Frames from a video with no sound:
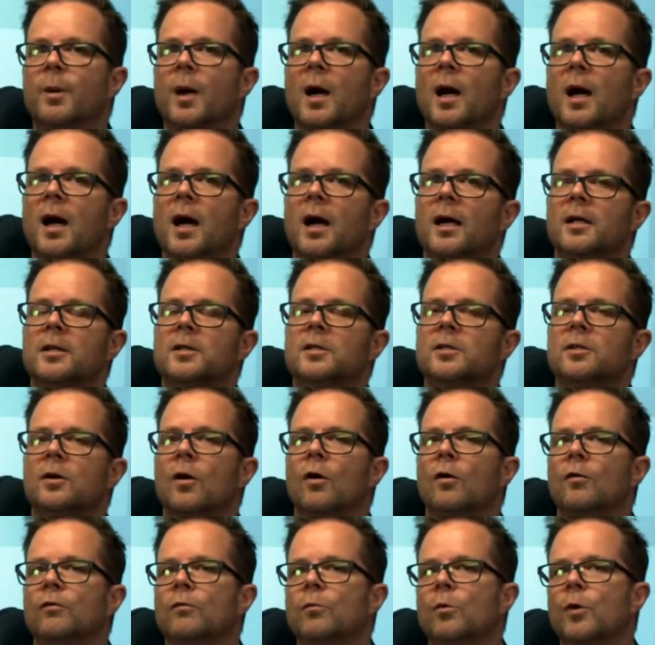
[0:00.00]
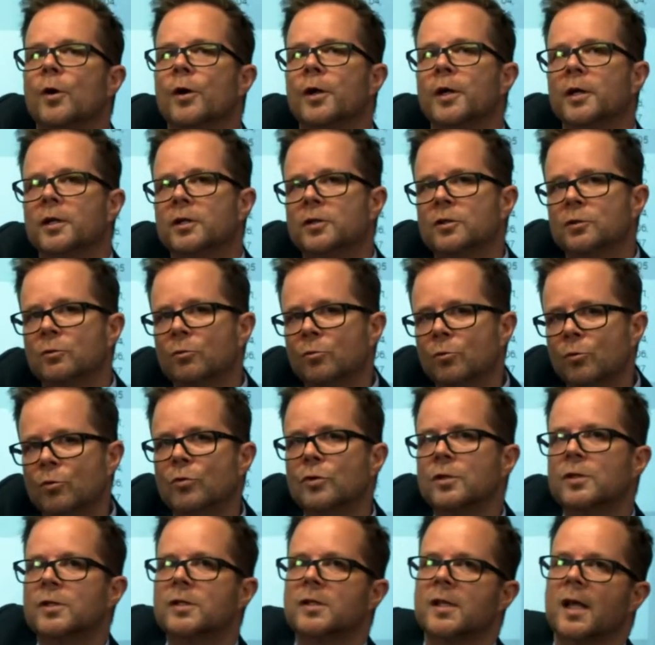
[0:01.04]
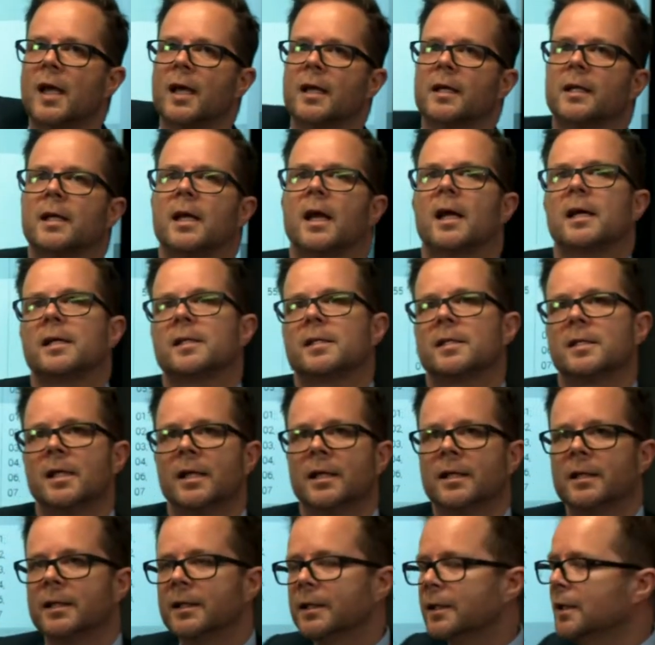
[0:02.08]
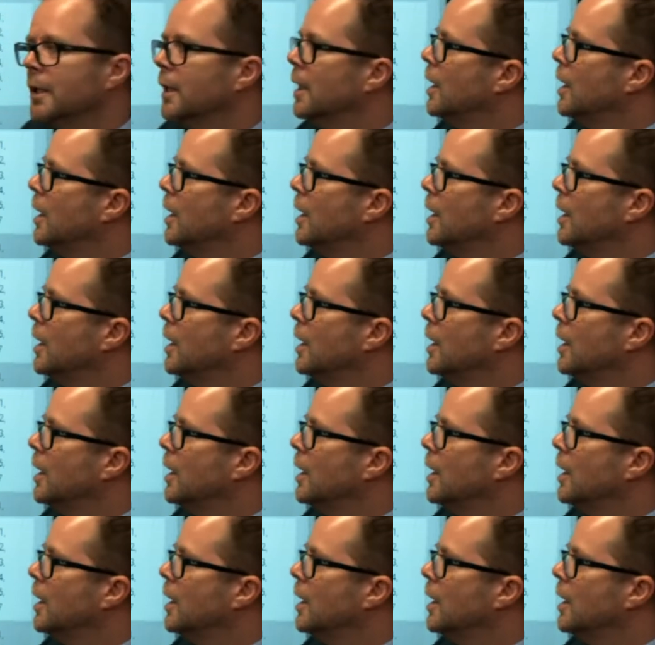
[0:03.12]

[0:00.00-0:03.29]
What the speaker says: part of working towards that case study,